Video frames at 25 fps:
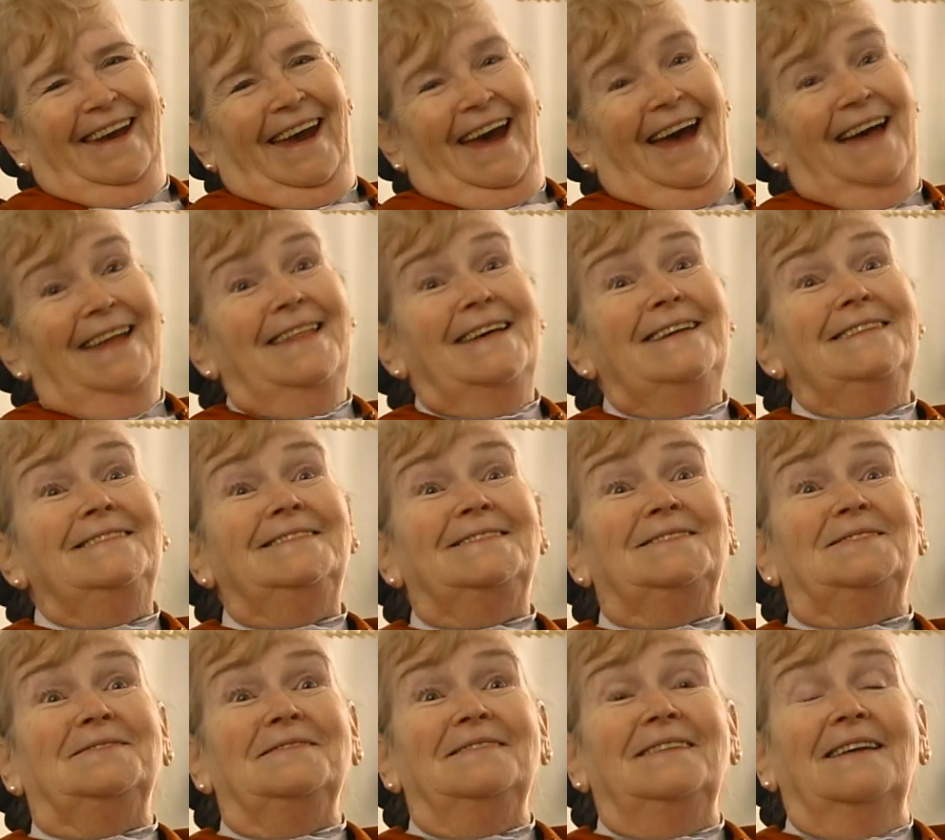And then
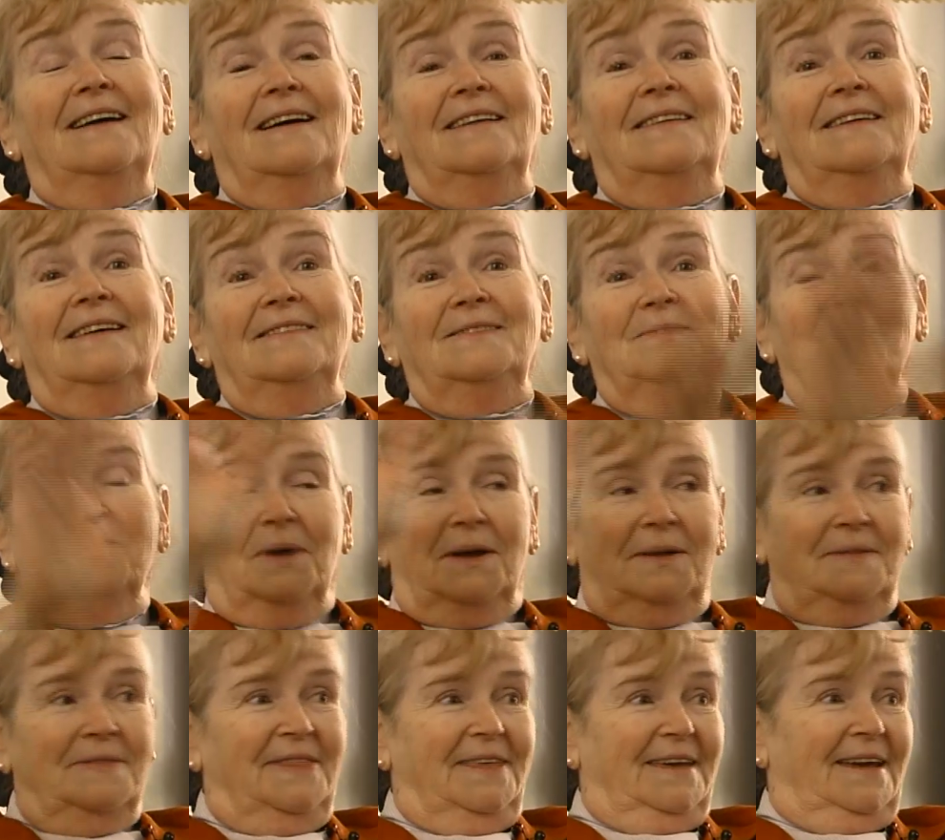another
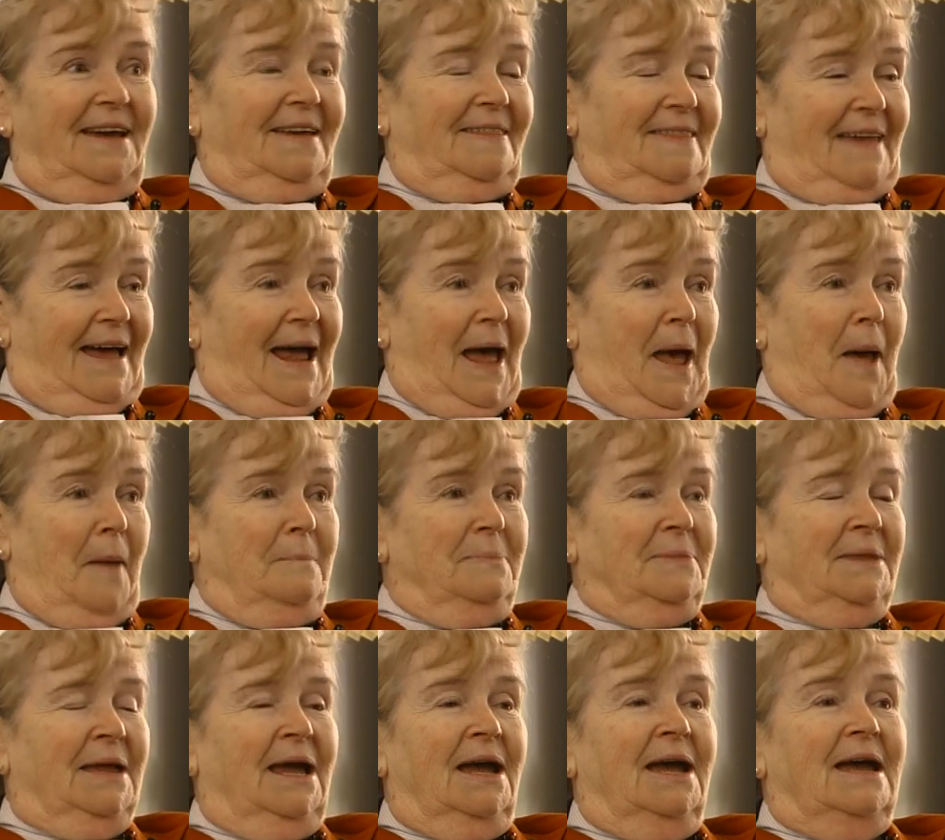one thing that
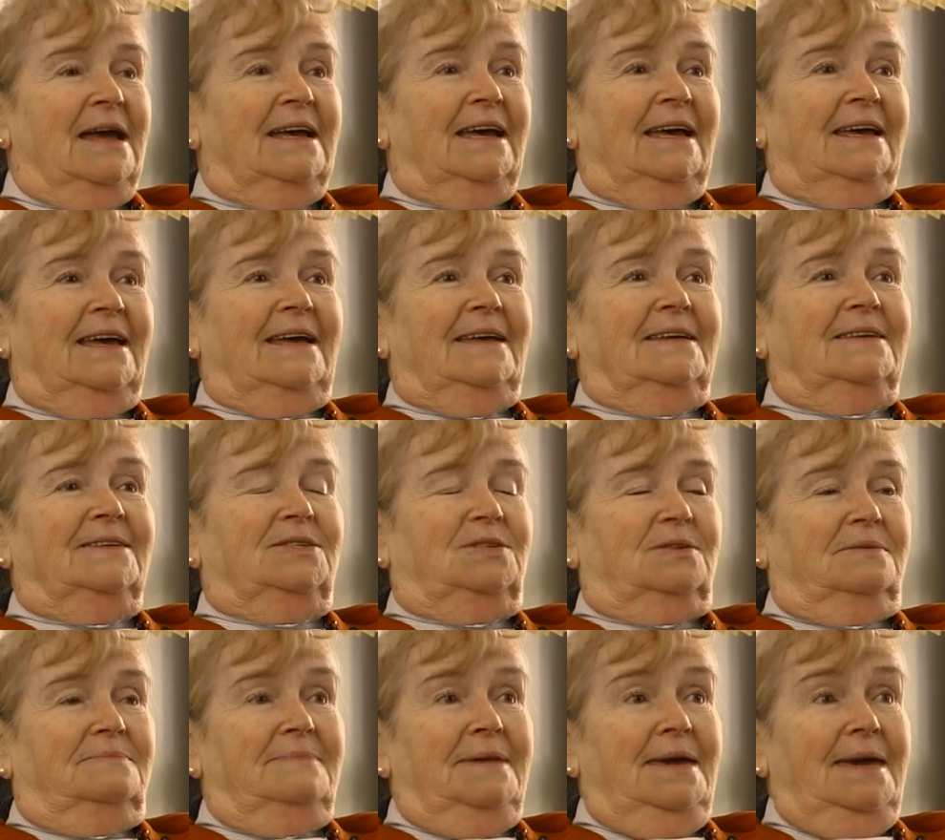happened,
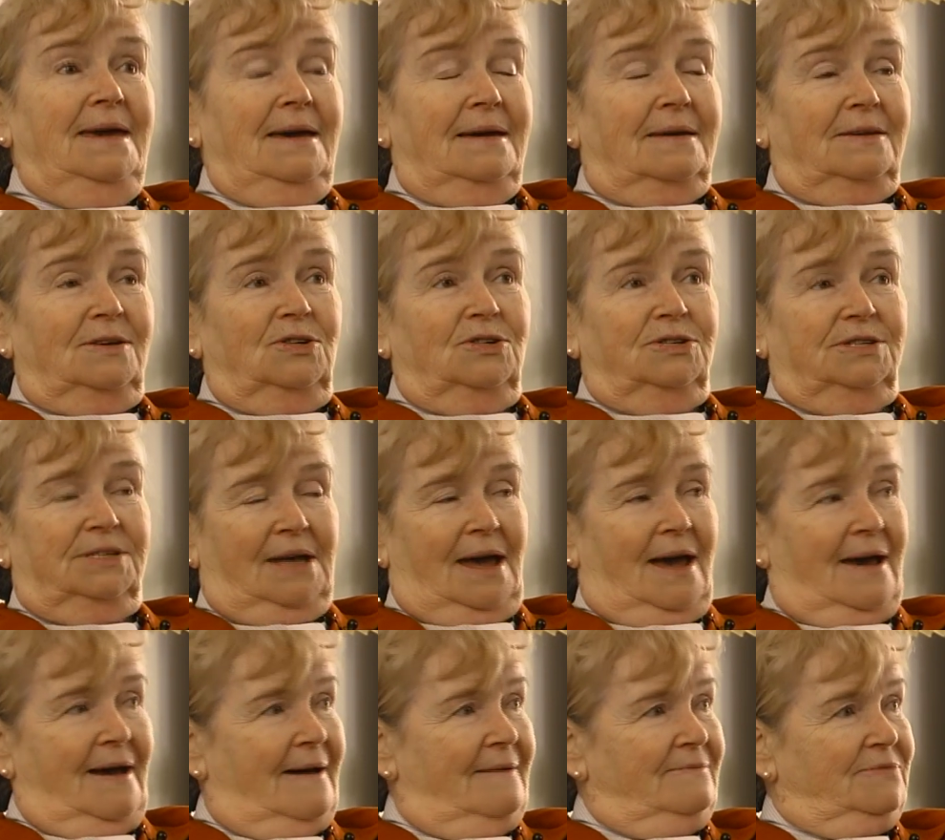Sturmia used to
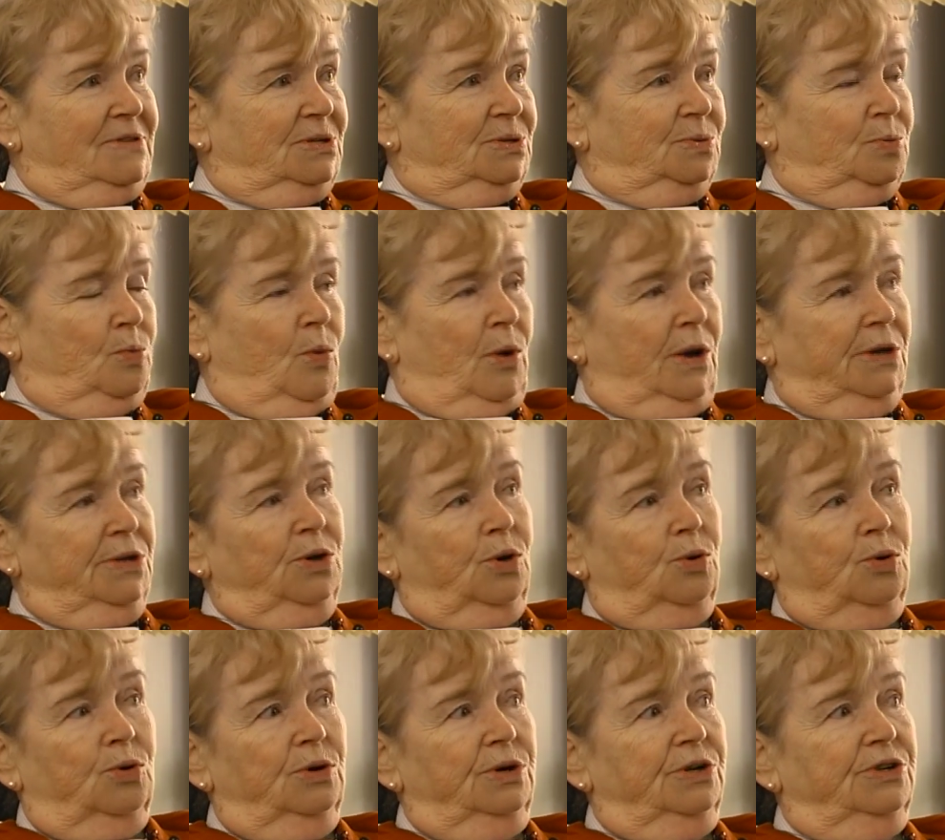have this one
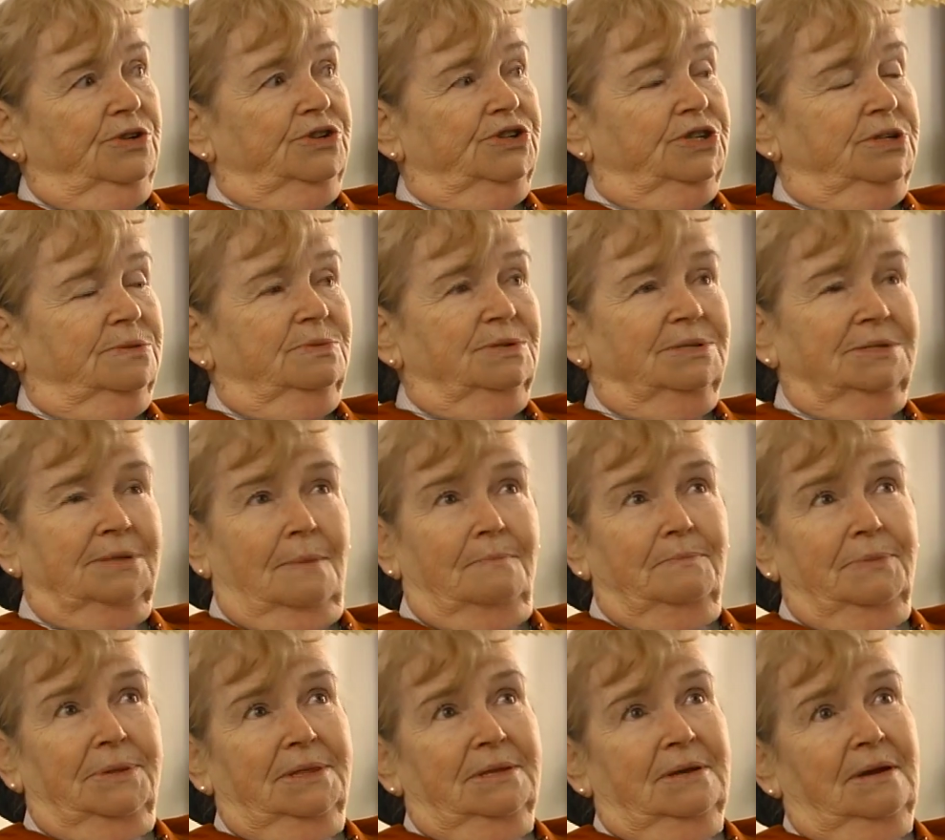corner. She was
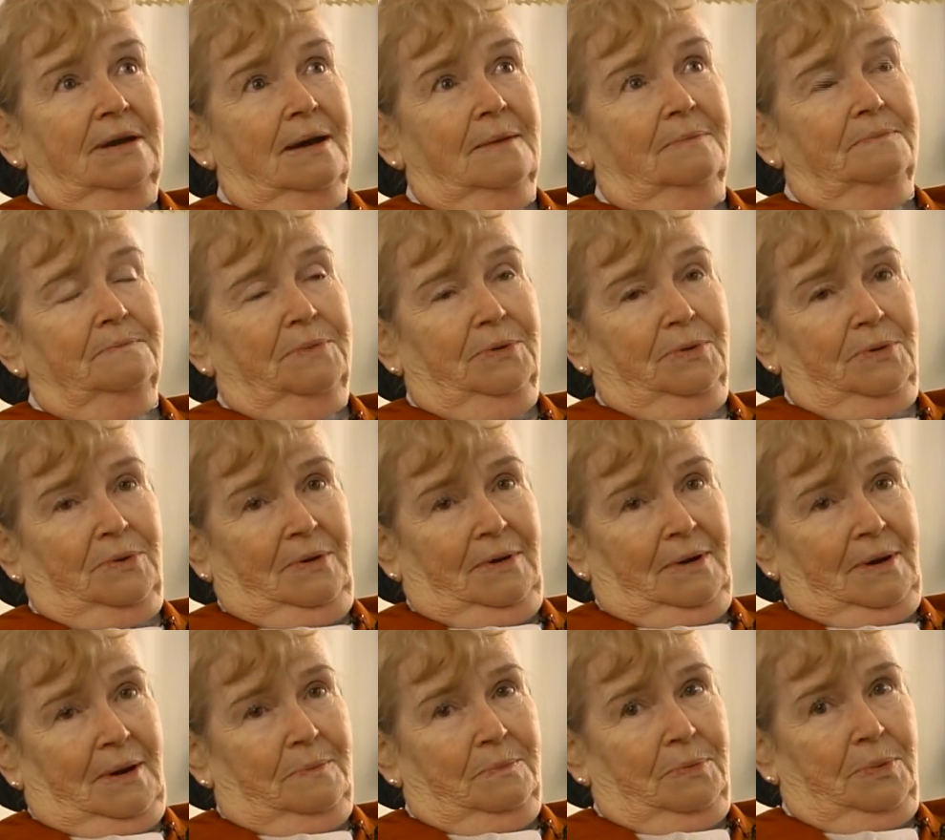up in the upper
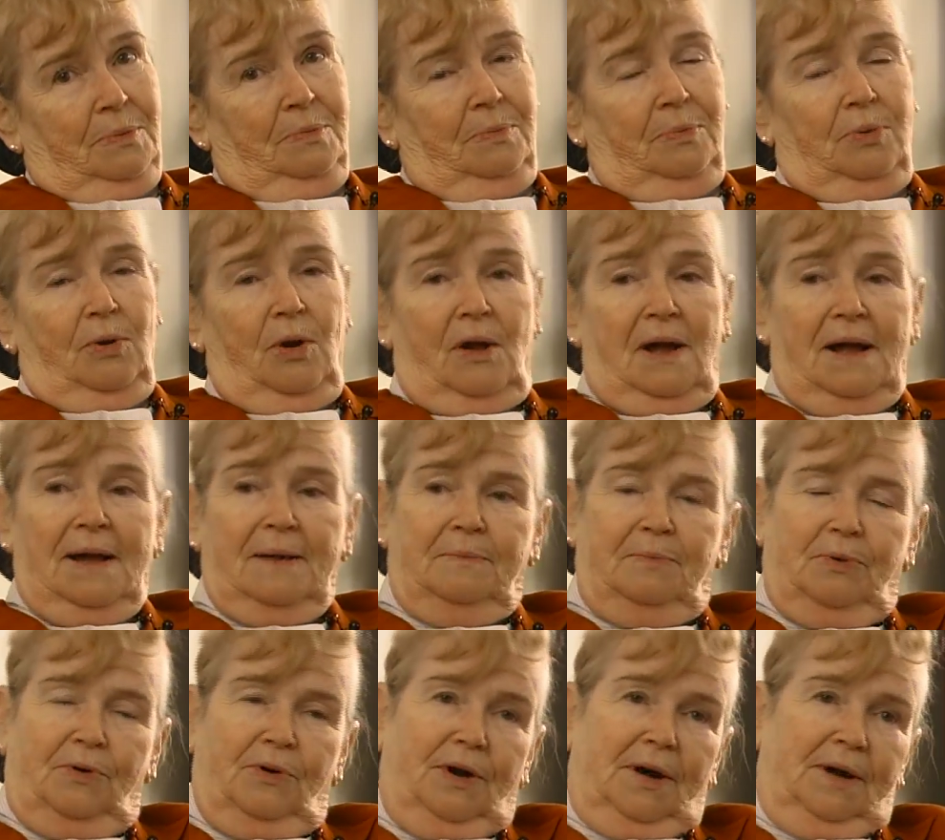
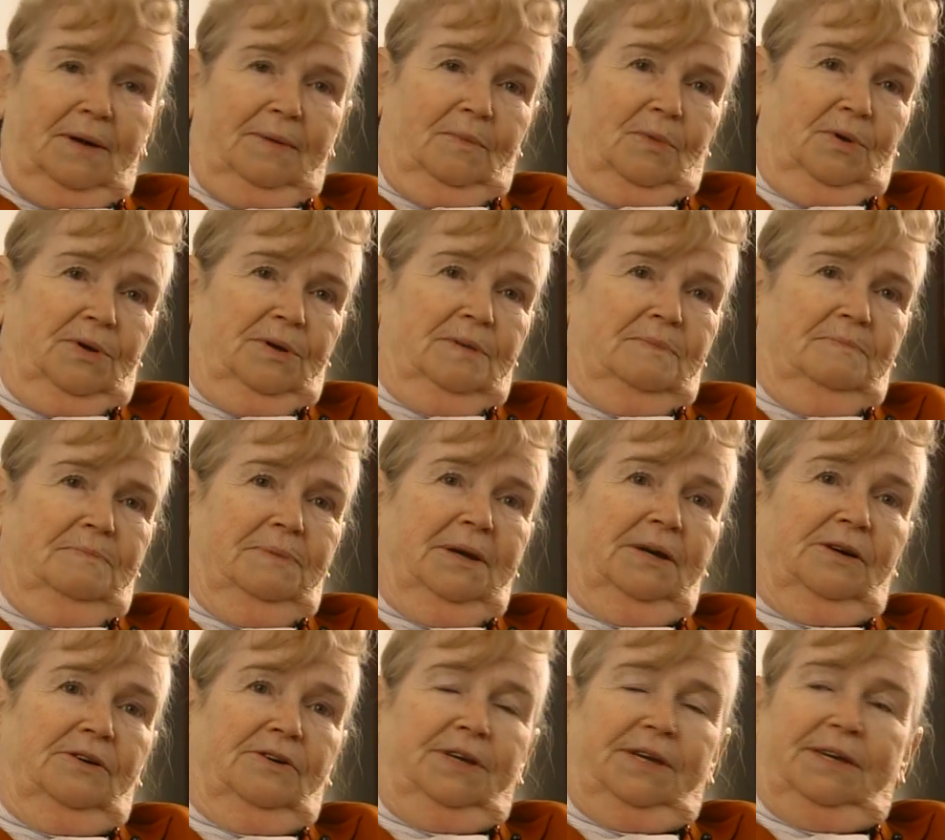part where the
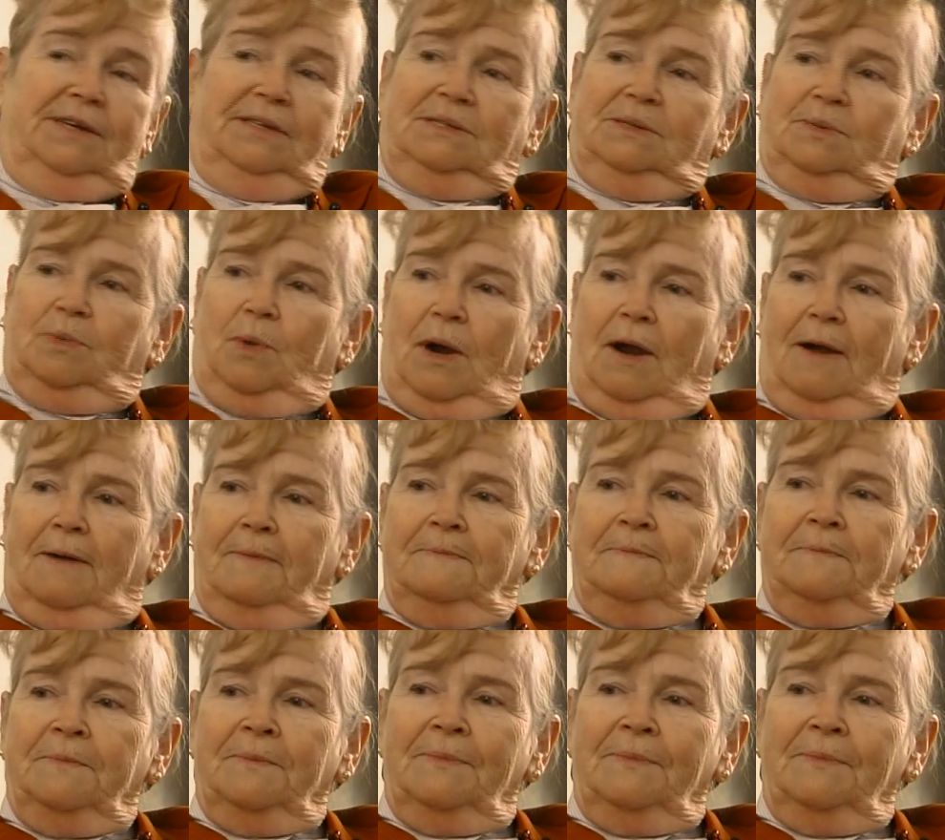bigger kids were.